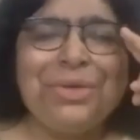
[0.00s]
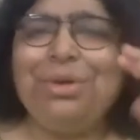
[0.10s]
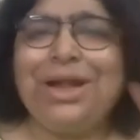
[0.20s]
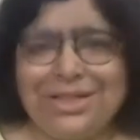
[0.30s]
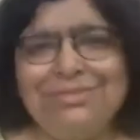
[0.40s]

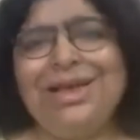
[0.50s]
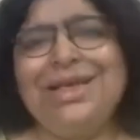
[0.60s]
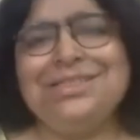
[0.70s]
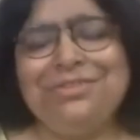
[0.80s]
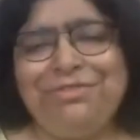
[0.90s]
But
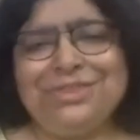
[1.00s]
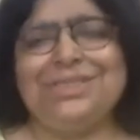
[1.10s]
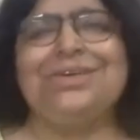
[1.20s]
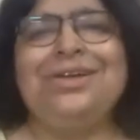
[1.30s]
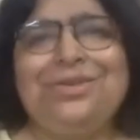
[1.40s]
otherwise the
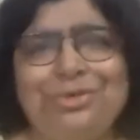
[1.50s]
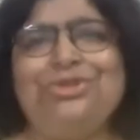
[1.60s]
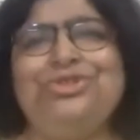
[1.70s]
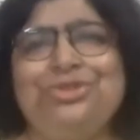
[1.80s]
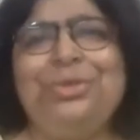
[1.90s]
physical
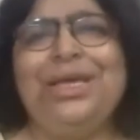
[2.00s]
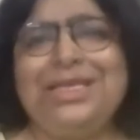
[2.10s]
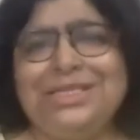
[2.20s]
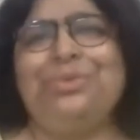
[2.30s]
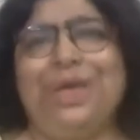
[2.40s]
courtroom
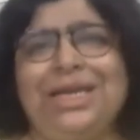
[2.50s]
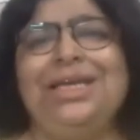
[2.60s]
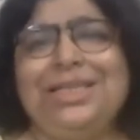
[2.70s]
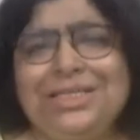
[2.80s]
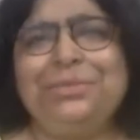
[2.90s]
is
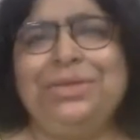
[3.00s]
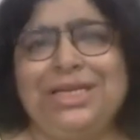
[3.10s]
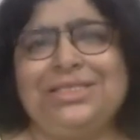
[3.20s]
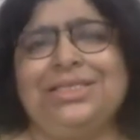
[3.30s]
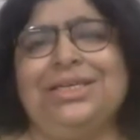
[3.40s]
very
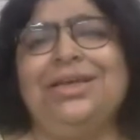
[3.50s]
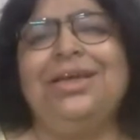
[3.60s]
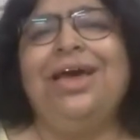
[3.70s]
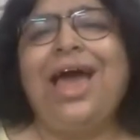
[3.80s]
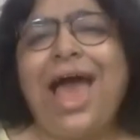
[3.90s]
intimidating.
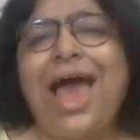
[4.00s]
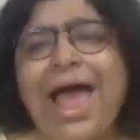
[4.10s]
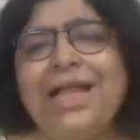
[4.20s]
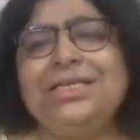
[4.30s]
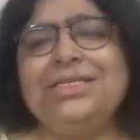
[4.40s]

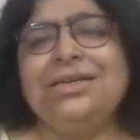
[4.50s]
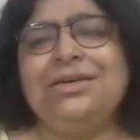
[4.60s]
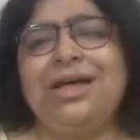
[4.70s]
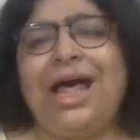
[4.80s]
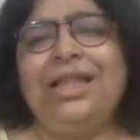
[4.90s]
And
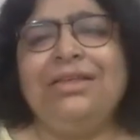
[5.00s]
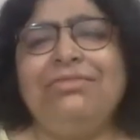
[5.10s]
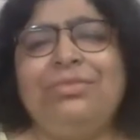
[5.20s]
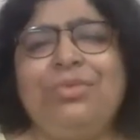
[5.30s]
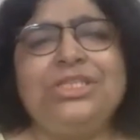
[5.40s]
I'll give
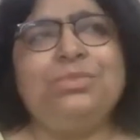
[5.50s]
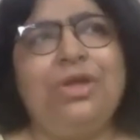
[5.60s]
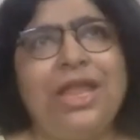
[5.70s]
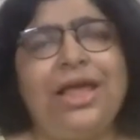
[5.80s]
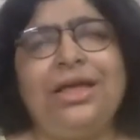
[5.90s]
you one
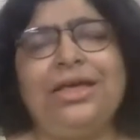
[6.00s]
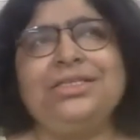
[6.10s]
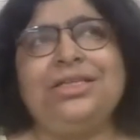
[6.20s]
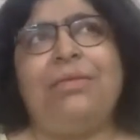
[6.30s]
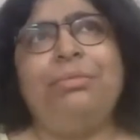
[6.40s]
small
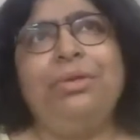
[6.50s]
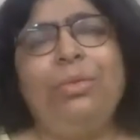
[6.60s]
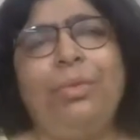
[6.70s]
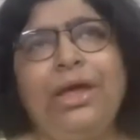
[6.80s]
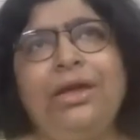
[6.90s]
example
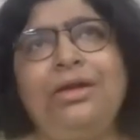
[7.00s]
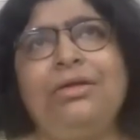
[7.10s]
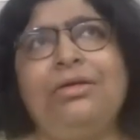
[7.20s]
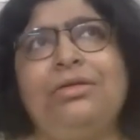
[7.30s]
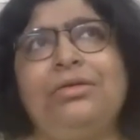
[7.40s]

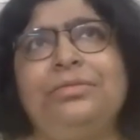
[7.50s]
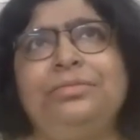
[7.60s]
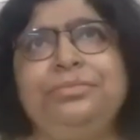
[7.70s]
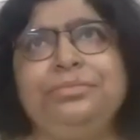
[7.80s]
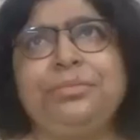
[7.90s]
where
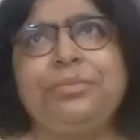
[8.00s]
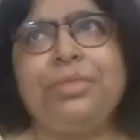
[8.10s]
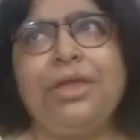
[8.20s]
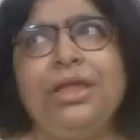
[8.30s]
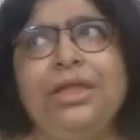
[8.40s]

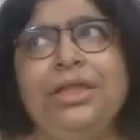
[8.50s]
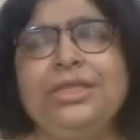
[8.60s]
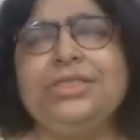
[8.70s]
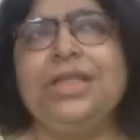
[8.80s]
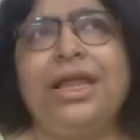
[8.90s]

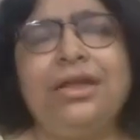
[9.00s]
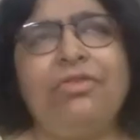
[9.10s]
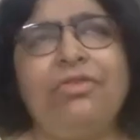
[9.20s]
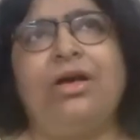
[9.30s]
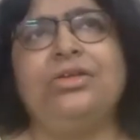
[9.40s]
this client of
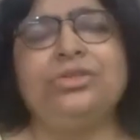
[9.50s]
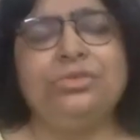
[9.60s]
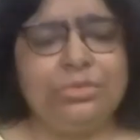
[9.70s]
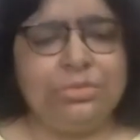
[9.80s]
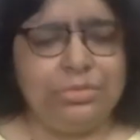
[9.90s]
ours,
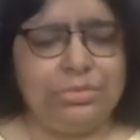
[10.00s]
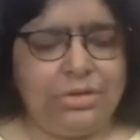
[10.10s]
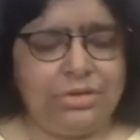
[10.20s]
who